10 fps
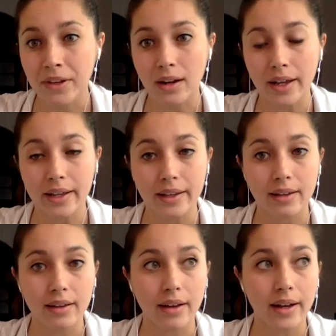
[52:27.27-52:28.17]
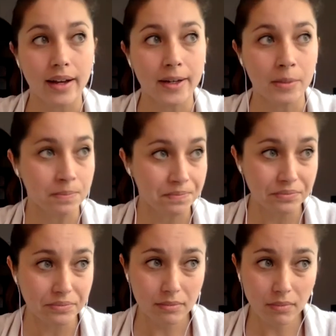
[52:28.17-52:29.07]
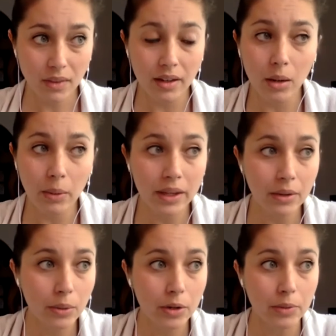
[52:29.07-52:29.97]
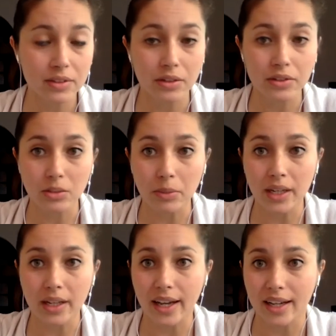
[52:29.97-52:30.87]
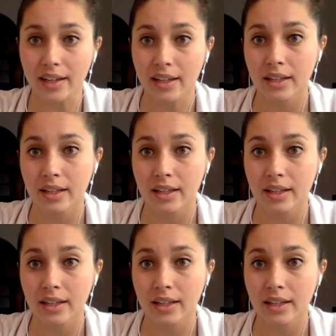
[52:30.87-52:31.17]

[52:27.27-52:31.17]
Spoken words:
Like, when you work with social media,